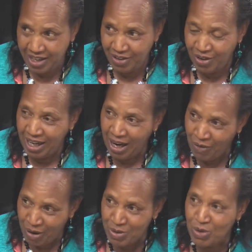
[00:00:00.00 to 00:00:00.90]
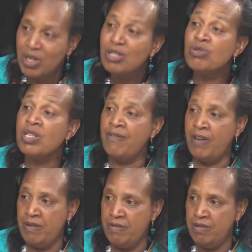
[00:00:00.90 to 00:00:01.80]
How are we going to
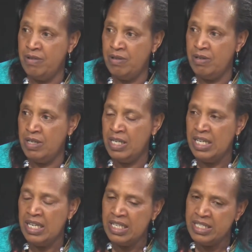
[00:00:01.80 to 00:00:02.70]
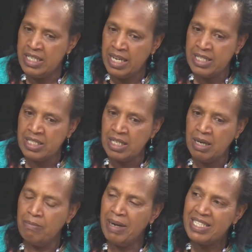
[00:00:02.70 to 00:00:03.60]
survive? Yet,
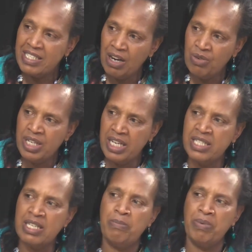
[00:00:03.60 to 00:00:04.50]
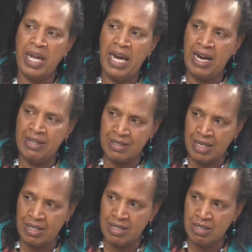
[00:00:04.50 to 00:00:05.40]
my child is a prayer
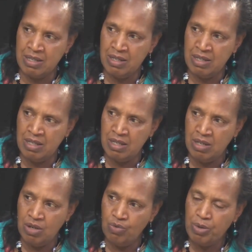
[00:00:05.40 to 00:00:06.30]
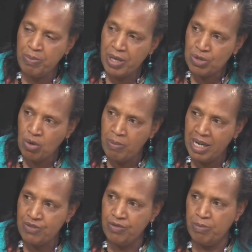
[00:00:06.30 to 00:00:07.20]
answered. We pray so
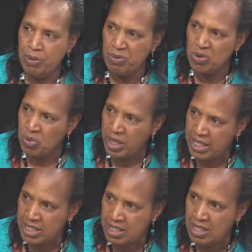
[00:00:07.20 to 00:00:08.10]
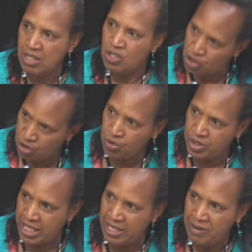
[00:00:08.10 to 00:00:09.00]
much for people to get
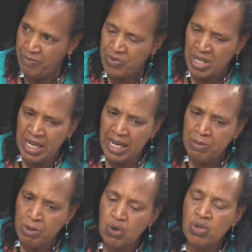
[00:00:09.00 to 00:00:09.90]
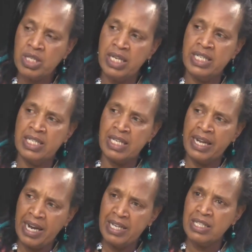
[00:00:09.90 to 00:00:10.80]
children. And because it is
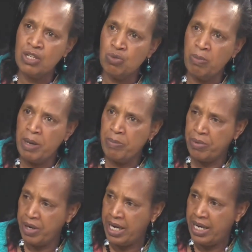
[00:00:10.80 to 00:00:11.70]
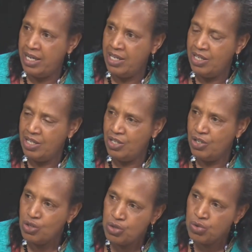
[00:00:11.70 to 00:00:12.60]
an answer to my prayer,
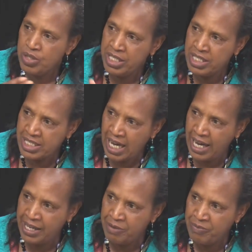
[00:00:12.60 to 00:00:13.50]
shouldn't I